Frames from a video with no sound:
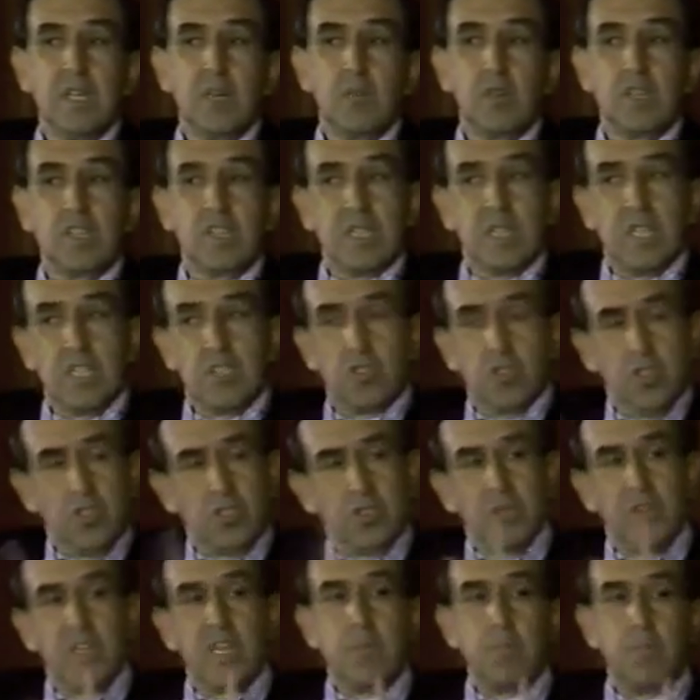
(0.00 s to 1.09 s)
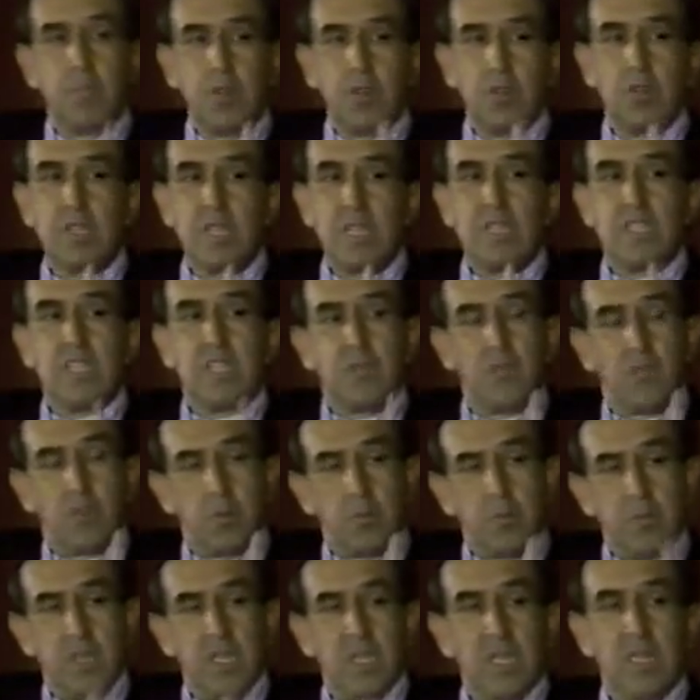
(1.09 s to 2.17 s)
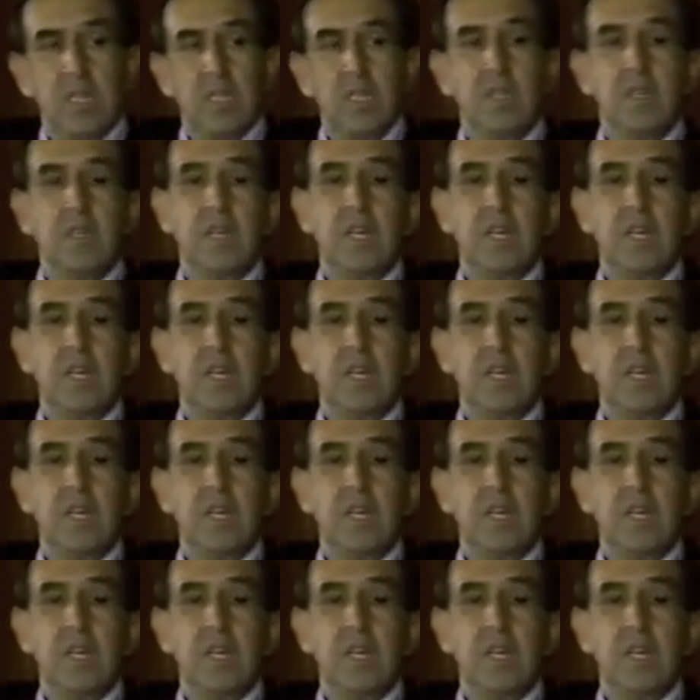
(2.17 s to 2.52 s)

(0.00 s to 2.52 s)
what is also very important, see, for me,